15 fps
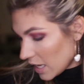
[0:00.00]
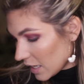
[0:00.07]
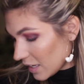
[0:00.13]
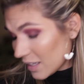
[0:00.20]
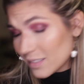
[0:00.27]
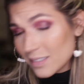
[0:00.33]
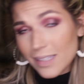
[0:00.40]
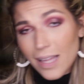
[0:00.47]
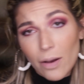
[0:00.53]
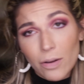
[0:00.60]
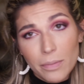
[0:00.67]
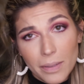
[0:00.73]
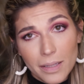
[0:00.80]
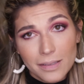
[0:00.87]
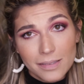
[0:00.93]
because that
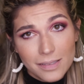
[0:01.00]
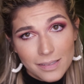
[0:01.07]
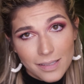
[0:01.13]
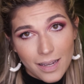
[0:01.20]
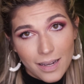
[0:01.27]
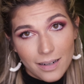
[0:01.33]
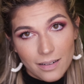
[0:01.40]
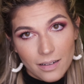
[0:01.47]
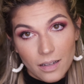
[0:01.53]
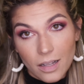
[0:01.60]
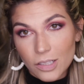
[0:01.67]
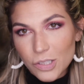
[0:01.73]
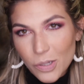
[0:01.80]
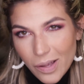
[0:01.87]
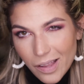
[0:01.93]
would be insane. I'll
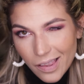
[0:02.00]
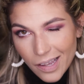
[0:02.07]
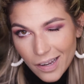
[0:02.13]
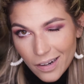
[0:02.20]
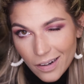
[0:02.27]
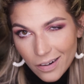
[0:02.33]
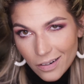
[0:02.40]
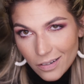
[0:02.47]
do it later.